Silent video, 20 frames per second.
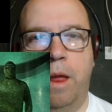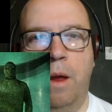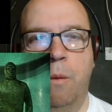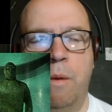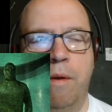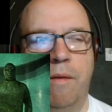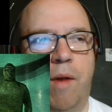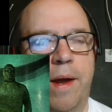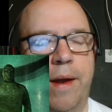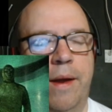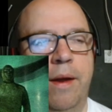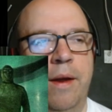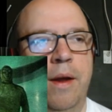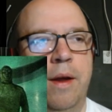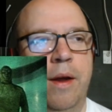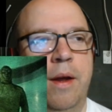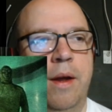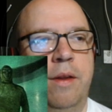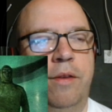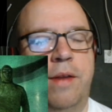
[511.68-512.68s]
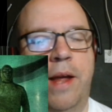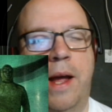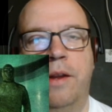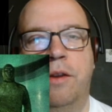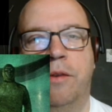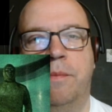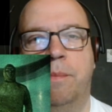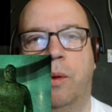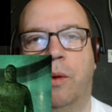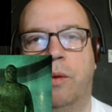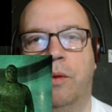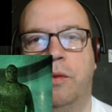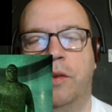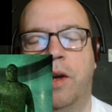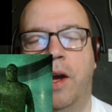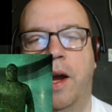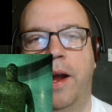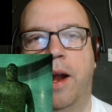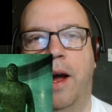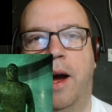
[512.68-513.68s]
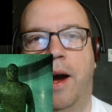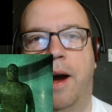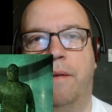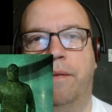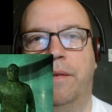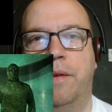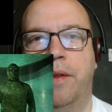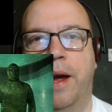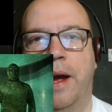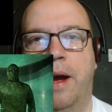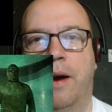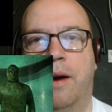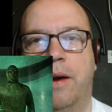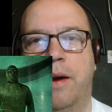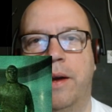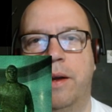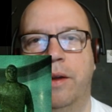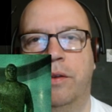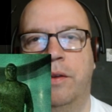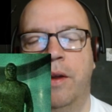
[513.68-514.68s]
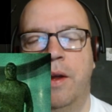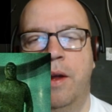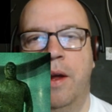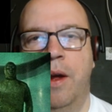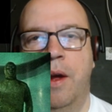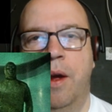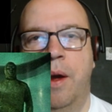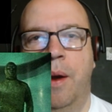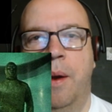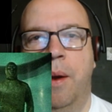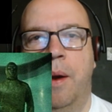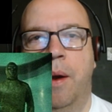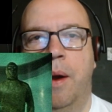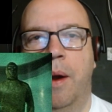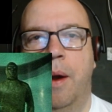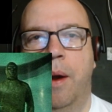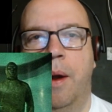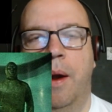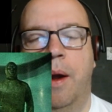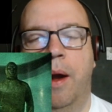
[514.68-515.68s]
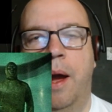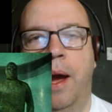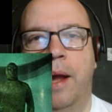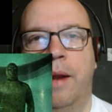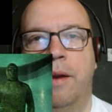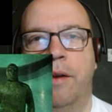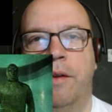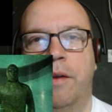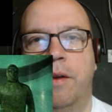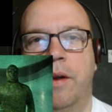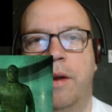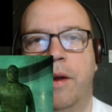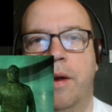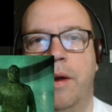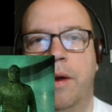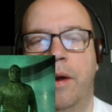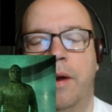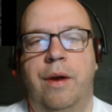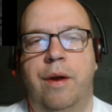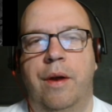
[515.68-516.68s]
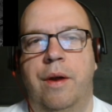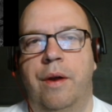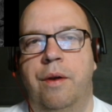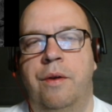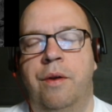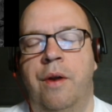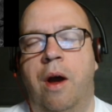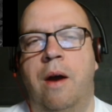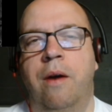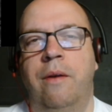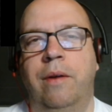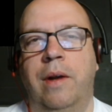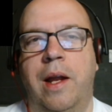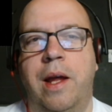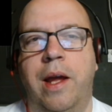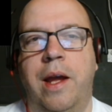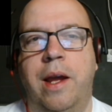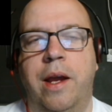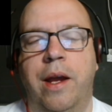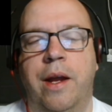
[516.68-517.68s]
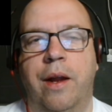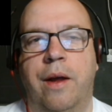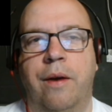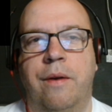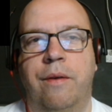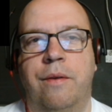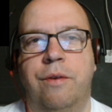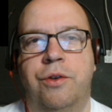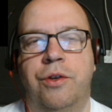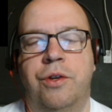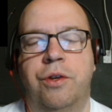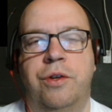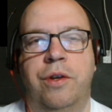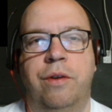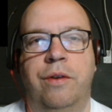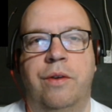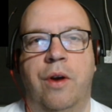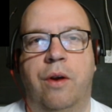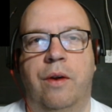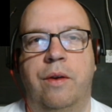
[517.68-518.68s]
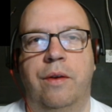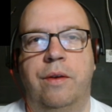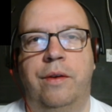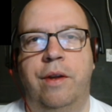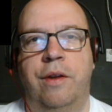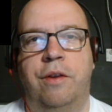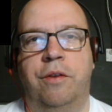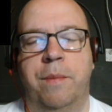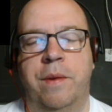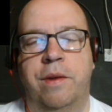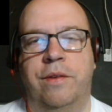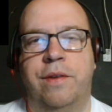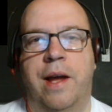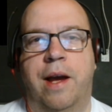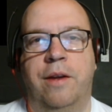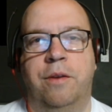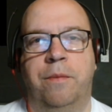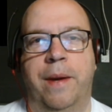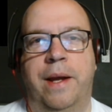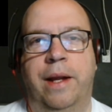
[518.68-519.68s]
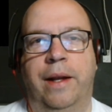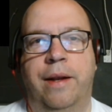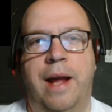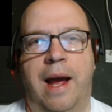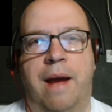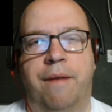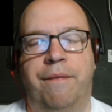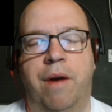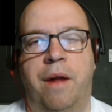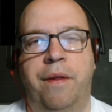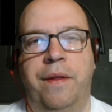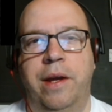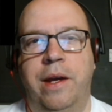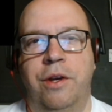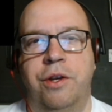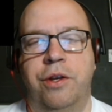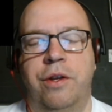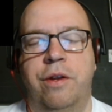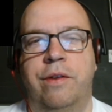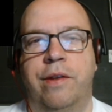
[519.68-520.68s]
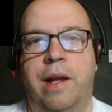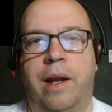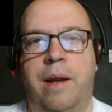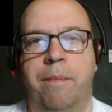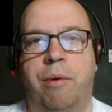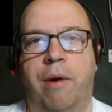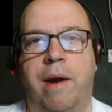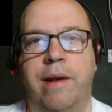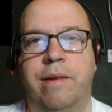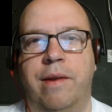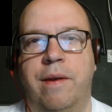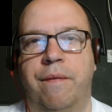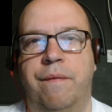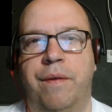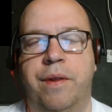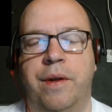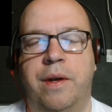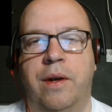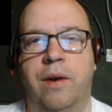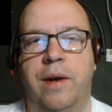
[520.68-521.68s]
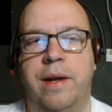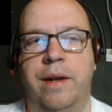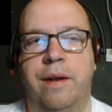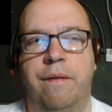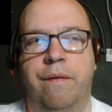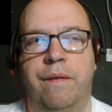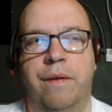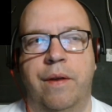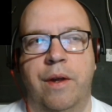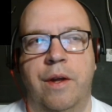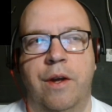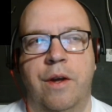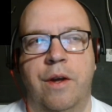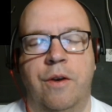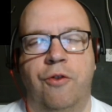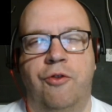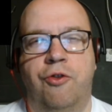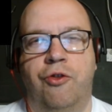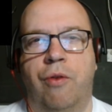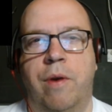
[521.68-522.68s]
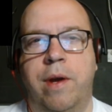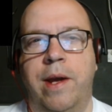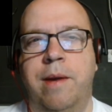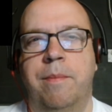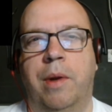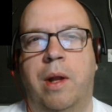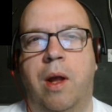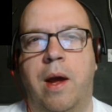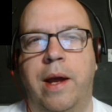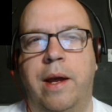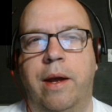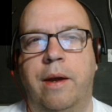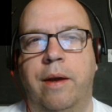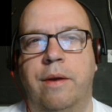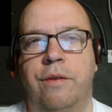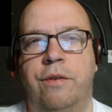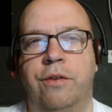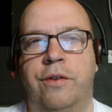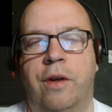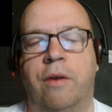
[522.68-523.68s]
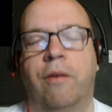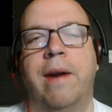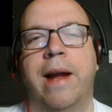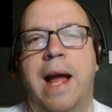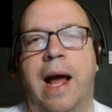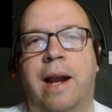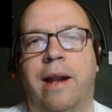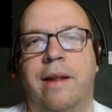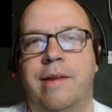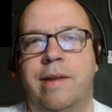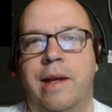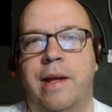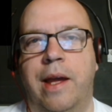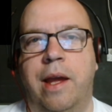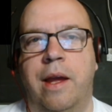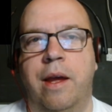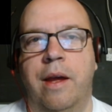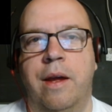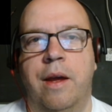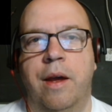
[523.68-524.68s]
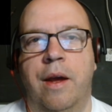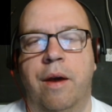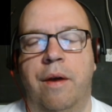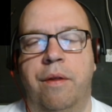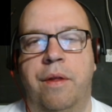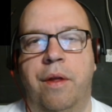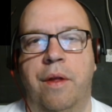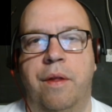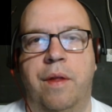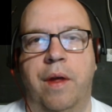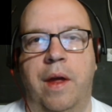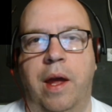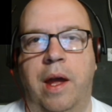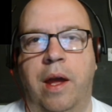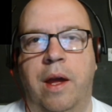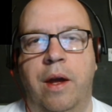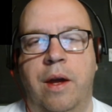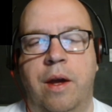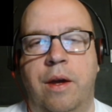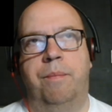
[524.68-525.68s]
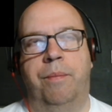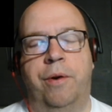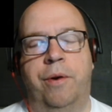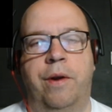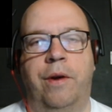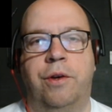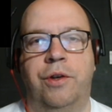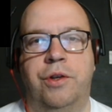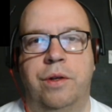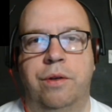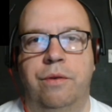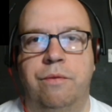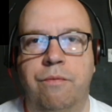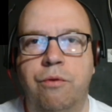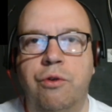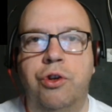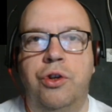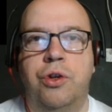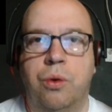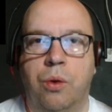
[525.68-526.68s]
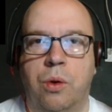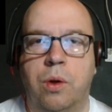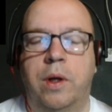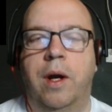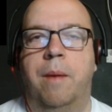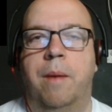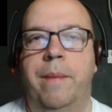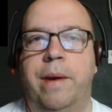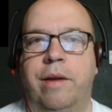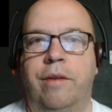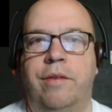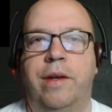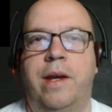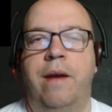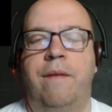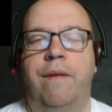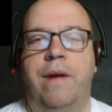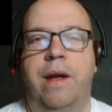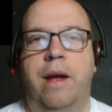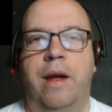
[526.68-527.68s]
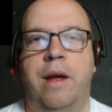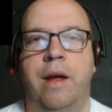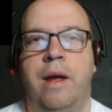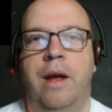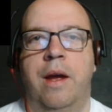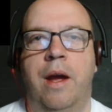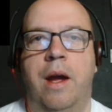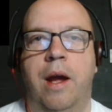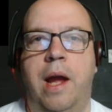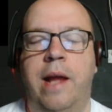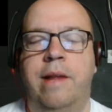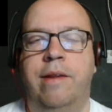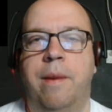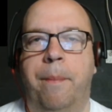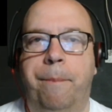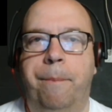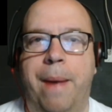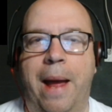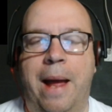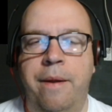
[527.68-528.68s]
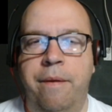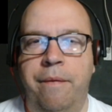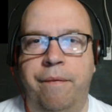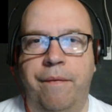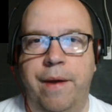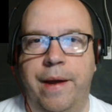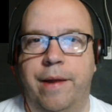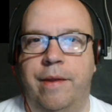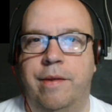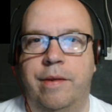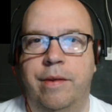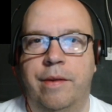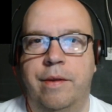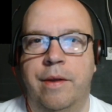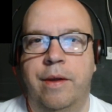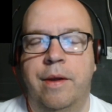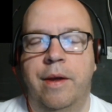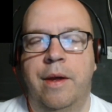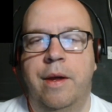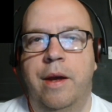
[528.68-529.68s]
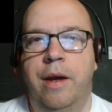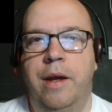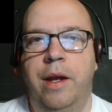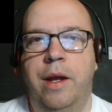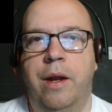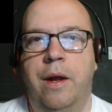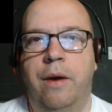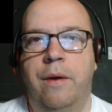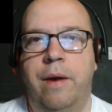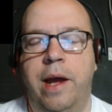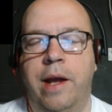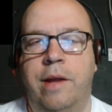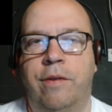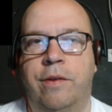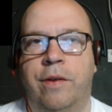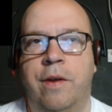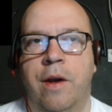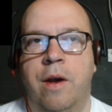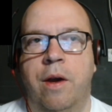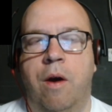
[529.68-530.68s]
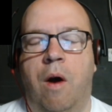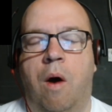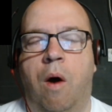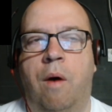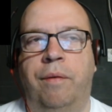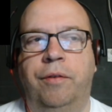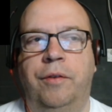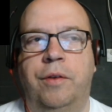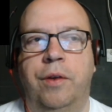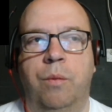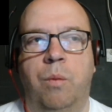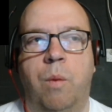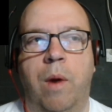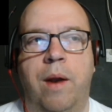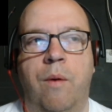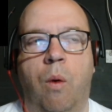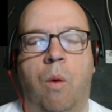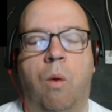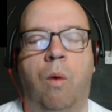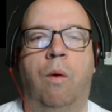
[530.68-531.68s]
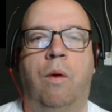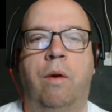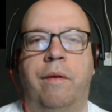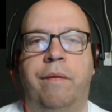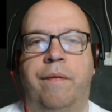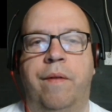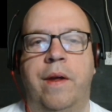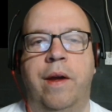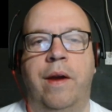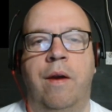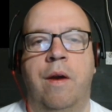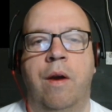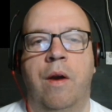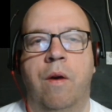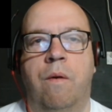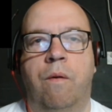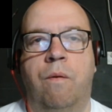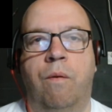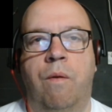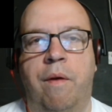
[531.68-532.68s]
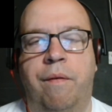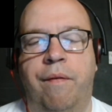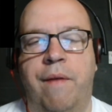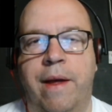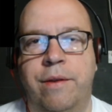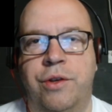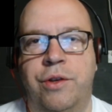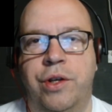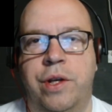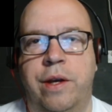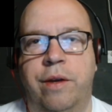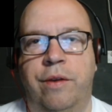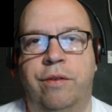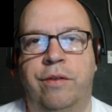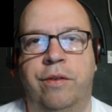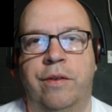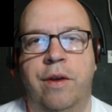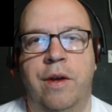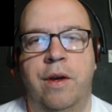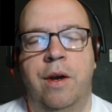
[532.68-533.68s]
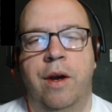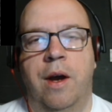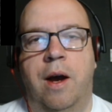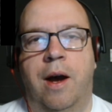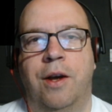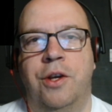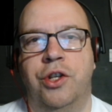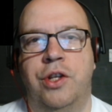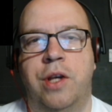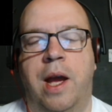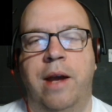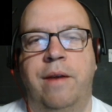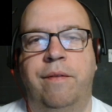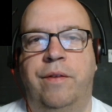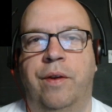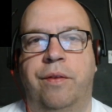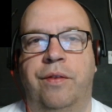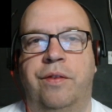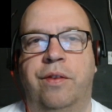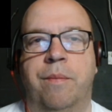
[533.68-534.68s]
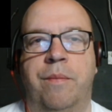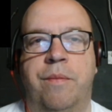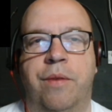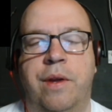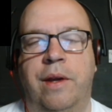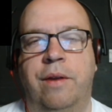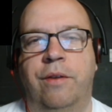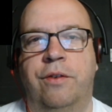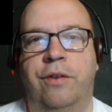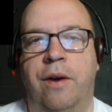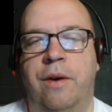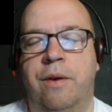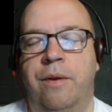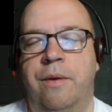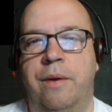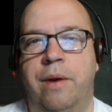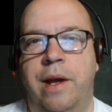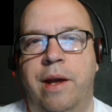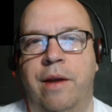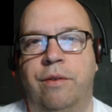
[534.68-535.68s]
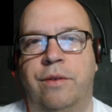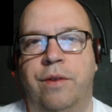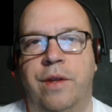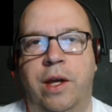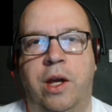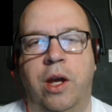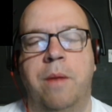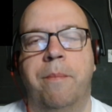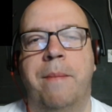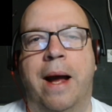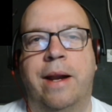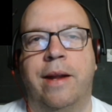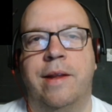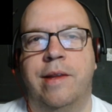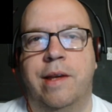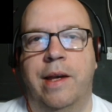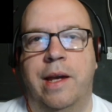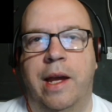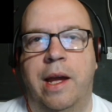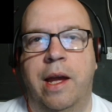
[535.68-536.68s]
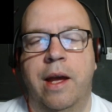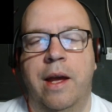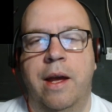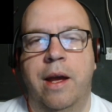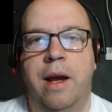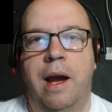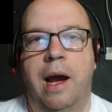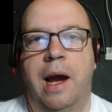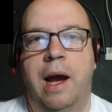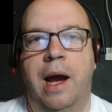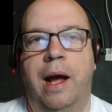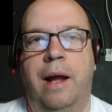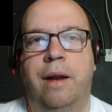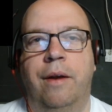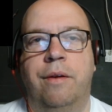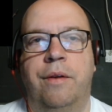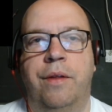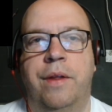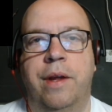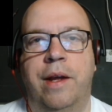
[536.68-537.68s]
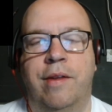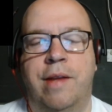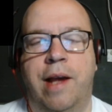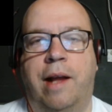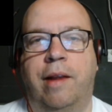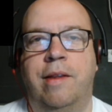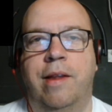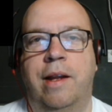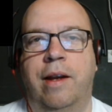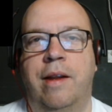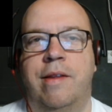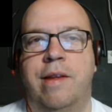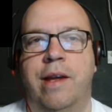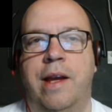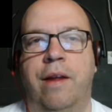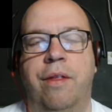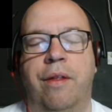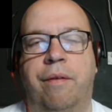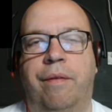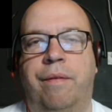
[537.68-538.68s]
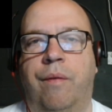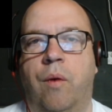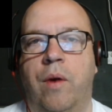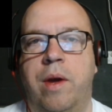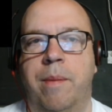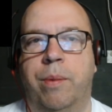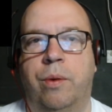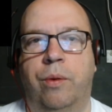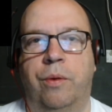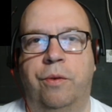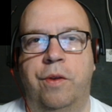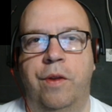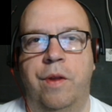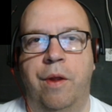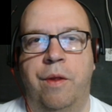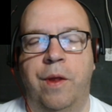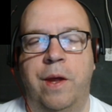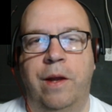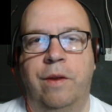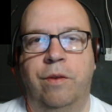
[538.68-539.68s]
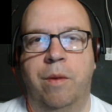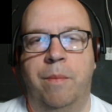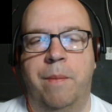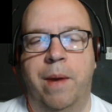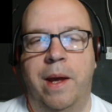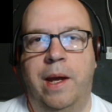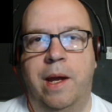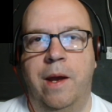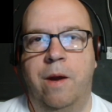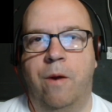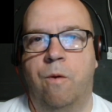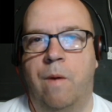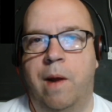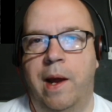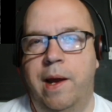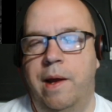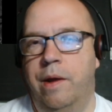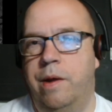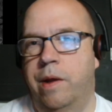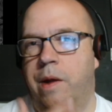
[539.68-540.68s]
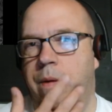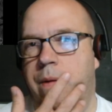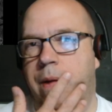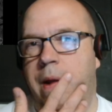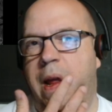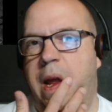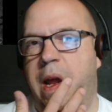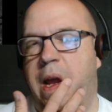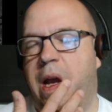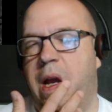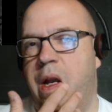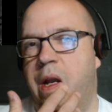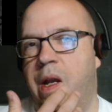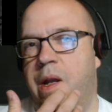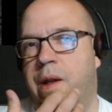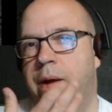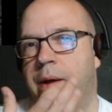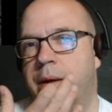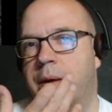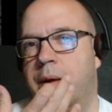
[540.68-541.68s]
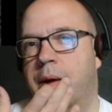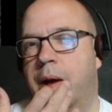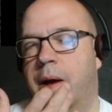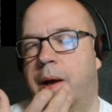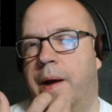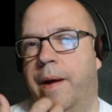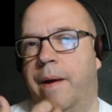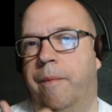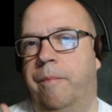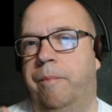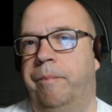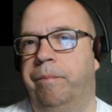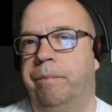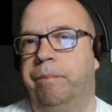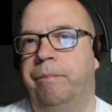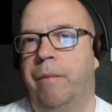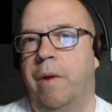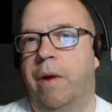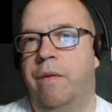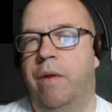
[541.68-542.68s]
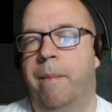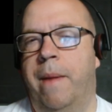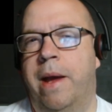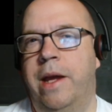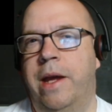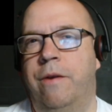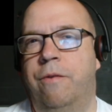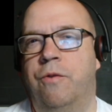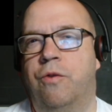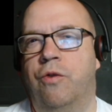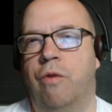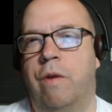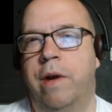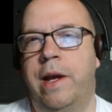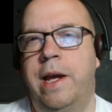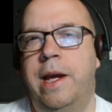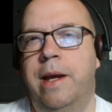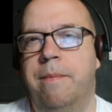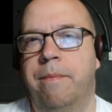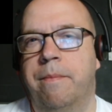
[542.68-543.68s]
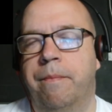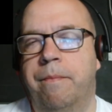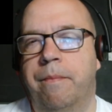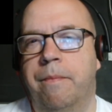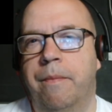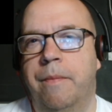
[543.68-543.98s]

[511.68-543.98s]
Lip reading: with, like, tennis balls cut in half of their eyes. And not only, you know, should you not dismiss that as being naff, I think you should celebrate it for the kind of dreamlike surreality that the production shortcomings give it. It's a benefit. You know, it's often when all of the rough edges are shaved off something, so is the humanity and the tactility and the foibles and the things that make it great and unique and that make you dream,